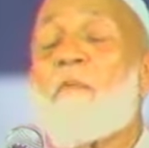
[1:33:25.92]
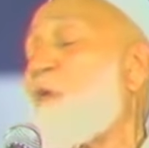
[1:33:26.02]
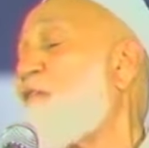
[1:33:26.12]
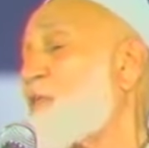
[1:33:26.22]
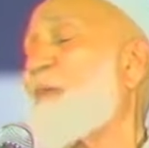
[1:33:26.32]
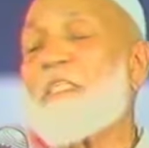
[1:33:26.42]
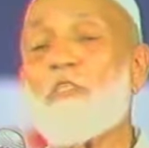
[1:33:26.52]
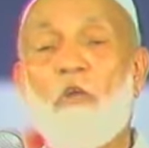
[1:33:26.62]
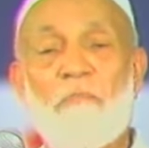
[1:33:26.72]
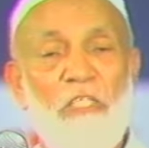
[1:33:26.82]
prophet's birth
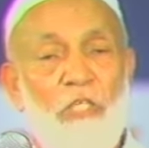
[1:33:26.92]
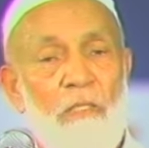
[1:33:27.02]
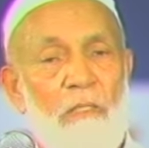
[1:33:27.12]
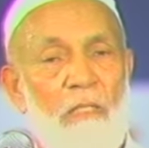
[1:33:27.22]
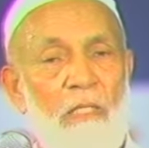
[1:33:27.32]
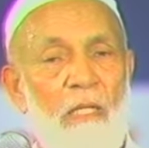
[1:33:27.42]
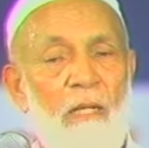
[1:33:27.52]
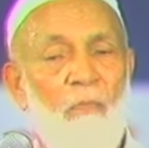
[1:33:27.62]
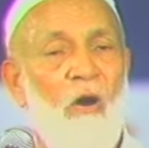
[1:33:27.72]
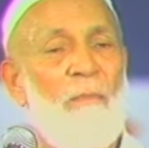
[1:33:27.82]
is not mentioned.
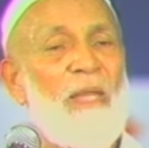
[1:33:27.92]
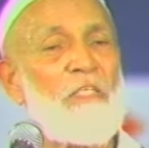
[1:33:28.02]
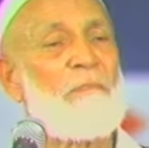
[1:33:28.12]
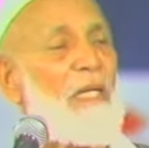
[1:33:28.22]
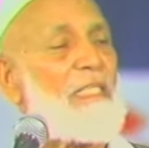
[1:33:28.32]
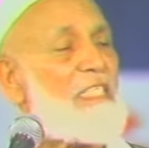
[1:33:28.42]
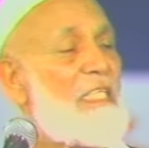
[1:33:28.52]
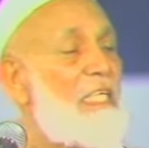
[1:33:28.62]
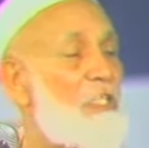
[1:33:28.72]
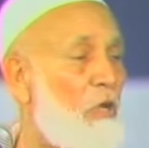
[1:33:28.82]
Muhammad's
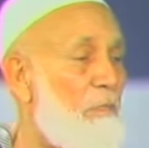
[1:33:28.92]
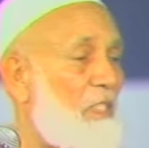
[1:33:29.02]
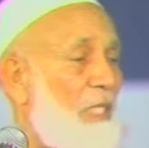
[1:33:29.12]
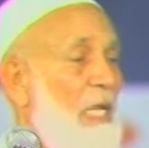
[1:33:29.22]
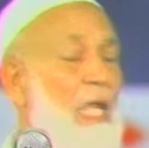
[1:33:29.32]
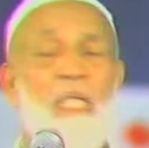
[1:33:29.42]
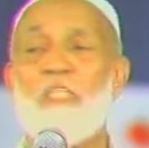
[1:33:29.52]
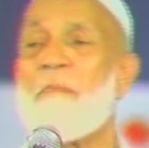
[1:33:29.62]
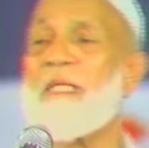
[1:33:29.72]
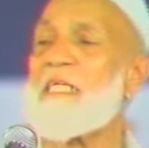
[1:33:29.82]
birth is not mentioned.
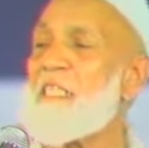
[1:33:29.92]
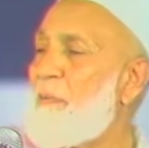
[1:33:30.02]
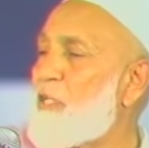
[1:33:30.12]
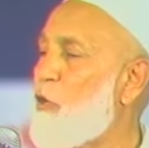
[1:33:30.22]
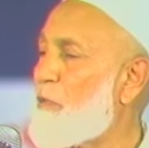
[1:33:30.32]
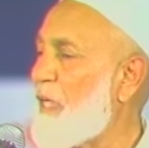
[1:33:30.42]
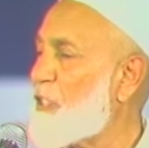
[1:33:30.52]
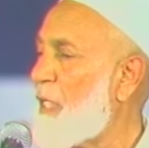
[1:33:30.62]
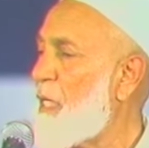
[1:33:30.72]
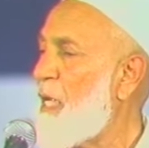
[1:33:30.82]
His mother's name is not
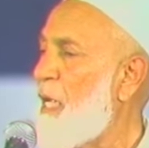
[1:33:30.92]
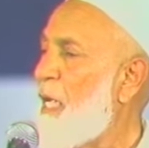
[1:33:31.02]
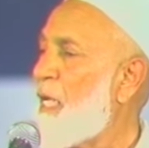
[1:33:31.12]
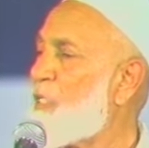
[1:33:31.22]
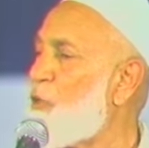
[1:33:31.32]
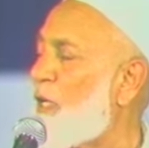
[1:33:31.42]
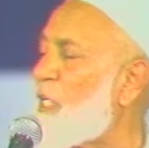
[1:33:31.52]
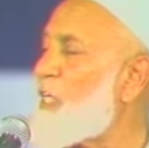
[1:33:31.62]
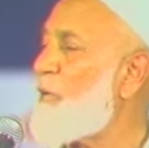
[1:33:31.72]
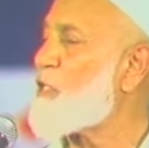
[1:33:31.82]
mentioned. His
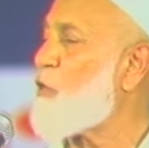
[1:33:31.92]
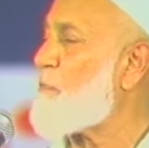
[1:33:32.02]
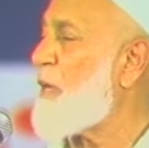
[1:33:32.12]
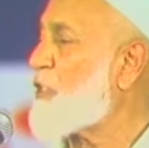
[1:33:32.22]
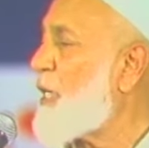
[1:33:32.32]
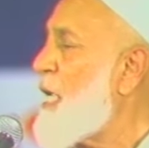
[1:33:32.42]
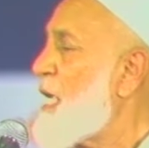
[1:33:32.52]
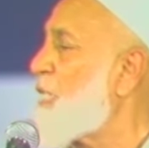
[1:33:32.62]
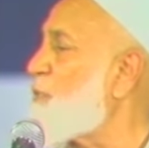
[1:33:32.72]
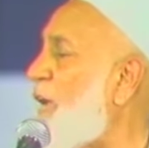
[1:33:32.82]
daughter's name is not mentioned.
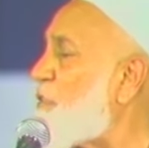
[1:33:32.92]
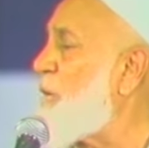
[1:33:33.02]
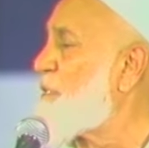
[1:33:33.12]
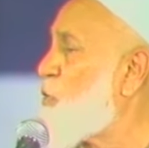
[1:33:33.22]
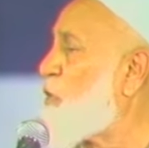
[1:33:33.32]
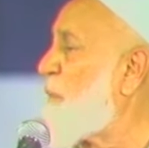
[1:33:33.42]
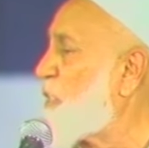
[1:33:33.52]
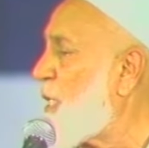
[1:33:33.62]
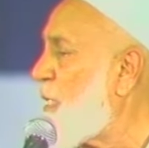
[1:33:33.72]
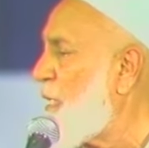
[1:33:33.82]
His wife's name is not
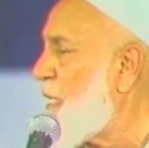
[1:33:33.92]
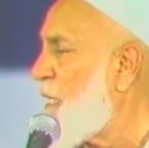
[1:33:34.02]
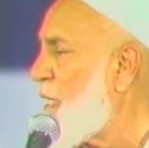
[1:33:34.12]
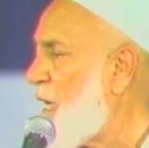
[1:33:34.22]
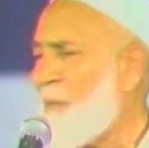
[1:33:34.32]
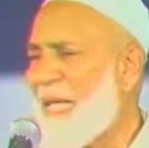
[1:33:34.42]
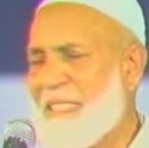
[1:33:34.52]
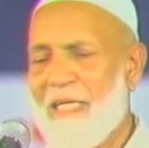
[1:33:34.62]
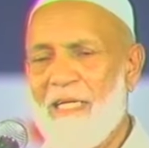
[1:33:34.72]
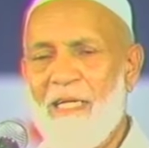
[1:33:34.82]
mentioned.
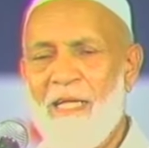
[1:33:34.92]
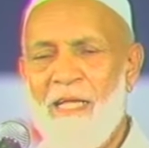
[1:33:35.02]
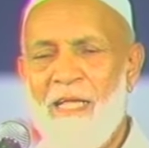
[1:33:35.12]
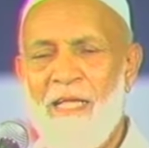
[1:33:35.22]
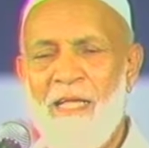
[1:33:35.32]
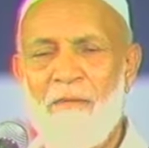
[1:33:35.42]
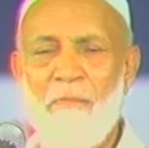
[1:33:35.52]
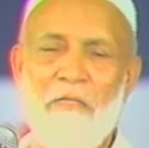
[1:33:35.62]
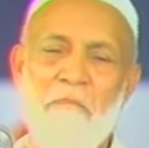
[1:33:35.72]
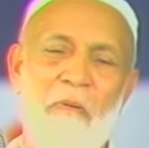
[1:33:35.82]
Amazing.
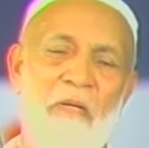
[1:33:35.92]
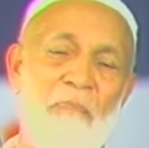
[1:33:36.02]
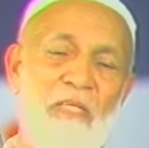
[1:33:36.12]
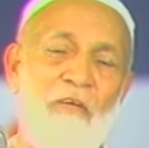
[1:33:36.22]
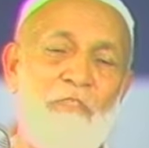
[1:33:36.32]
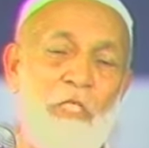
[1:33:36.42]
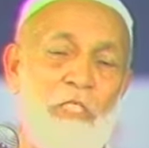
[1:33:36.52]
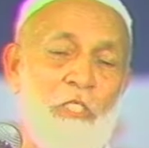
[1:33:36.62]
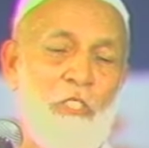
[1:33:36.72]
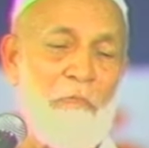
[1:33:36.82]
But mother of
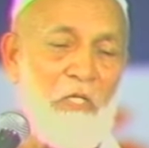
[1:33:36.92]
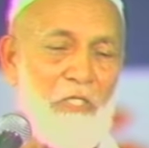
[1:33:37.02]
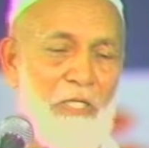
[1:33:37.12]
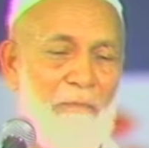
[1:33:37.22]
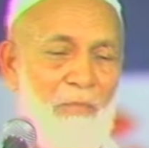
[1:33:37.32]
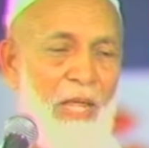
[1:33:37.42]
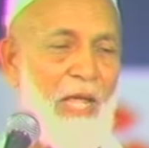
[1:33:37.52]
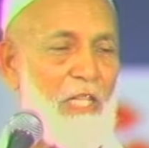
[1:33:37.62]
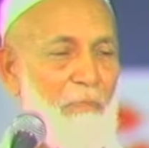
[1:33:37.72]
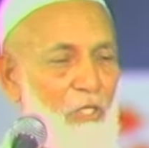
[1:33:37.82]
Jesus is mentioned.
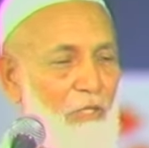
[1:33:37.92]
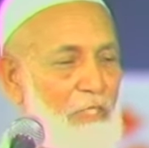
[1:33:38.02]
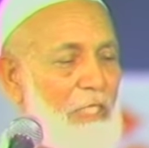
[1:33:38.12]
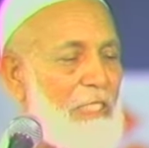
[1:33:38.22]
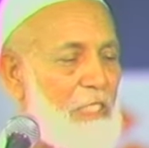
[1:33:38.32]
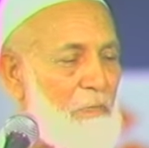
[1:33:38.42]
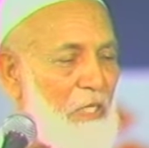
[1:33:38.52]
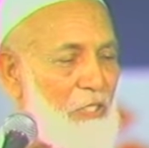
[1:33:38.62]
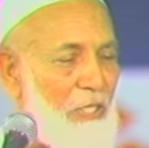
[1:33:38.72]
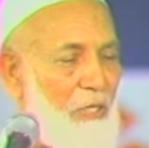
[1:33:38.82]
And the birth of Jesus is
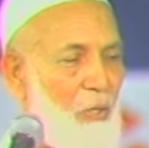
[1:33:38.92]
mentioned.